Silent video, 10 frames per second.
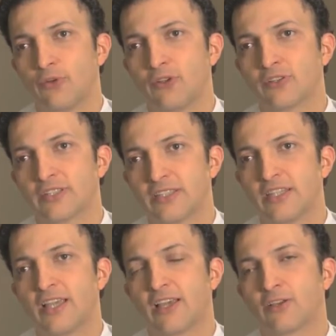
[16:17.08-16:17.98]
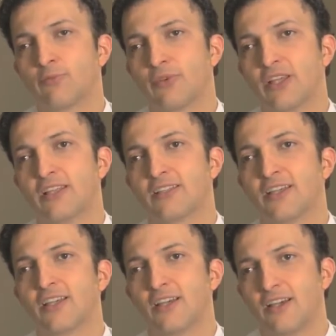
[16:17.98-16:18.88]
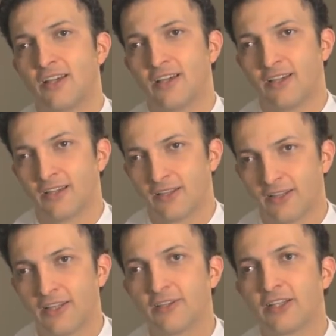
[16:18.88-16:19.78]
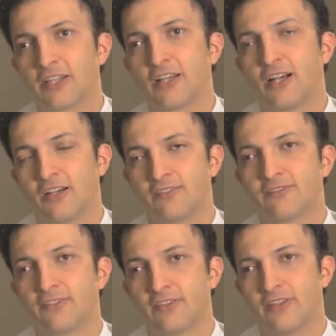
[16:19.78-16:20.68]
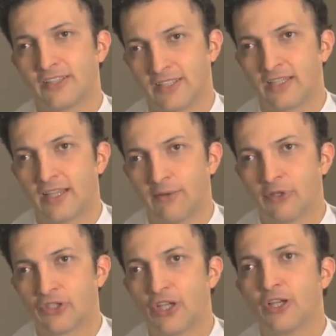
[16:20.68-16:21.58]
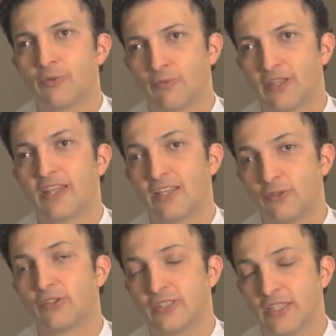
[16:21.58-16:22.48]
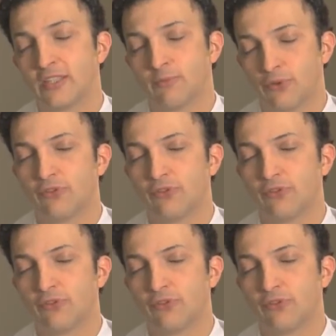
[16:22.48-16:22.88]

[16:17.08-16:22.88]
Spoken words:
will see a complete clearing of the sun damage, but they do see an